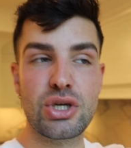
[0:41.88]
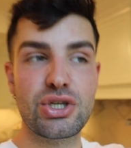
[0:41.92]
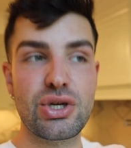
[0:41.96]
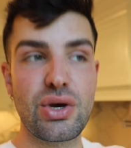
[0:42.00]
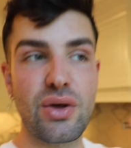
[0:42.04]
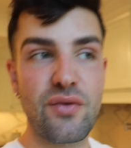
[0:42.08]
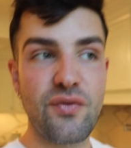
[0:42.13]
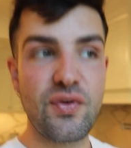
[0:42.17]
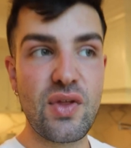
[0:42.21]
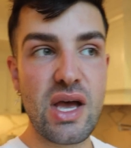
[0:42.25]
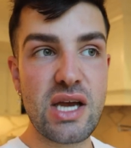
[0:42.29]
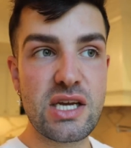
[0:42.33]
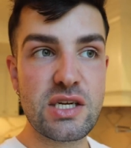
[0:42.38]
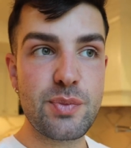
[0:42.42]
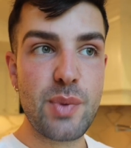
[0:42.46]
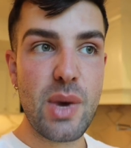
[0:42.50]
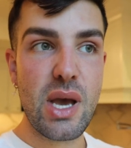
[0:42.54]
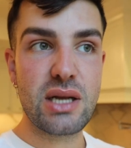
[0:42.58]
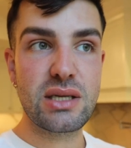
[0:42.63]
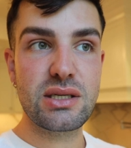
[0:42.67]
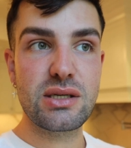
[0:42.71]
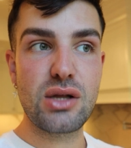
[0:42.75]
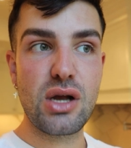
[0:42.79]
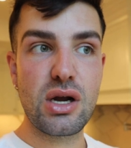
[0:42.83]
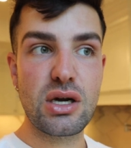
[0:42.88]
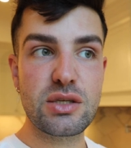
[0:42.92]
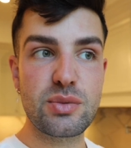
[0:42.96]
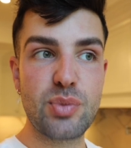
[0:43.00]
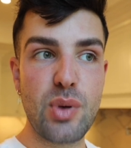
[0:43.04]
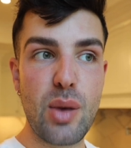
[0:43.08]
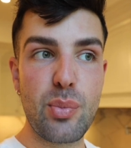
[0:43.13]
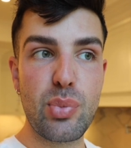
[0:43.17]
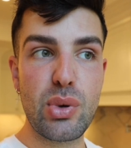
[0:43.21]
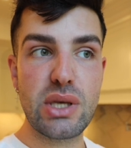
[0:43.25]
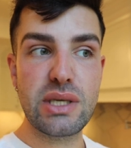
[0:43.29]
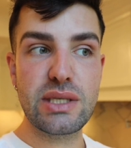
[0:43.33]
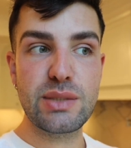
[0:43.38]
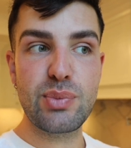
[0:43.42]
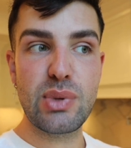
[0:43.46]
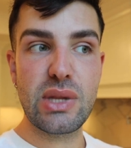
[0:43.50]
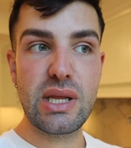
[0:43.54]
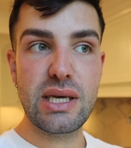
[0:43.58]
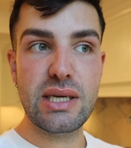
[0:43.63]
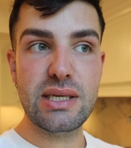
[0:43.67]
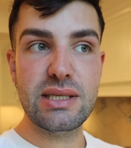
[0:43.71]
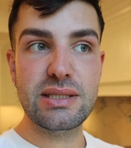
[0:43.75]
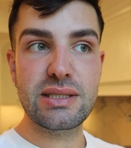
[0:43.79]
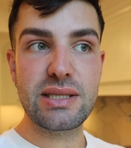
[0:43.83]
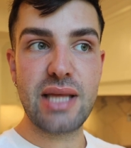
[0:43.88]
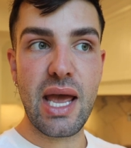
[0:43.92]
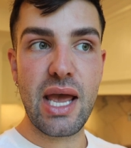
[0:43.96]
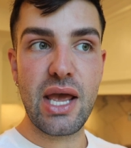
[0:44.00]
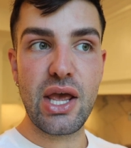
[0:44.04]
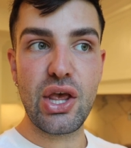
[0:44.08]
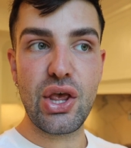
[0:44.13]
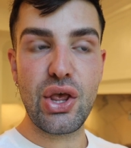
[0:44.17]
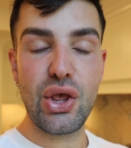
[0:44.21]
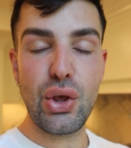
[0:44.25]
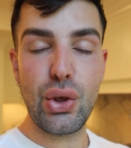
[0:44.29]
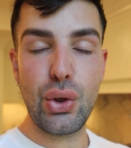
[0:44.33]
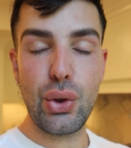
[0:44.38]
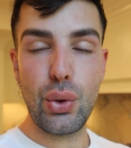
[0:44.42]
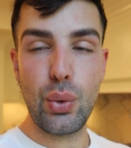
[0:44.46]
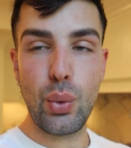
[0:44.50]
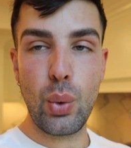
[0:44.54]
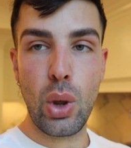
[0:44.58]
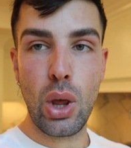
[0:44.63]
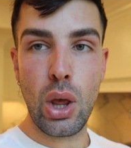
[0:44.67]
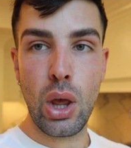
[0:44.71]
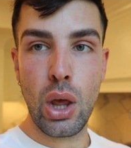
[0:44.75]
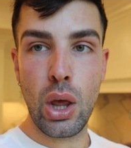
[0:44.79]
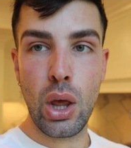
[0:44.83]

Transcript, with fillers: Show the flashback to Lark's puppies, please, thank you.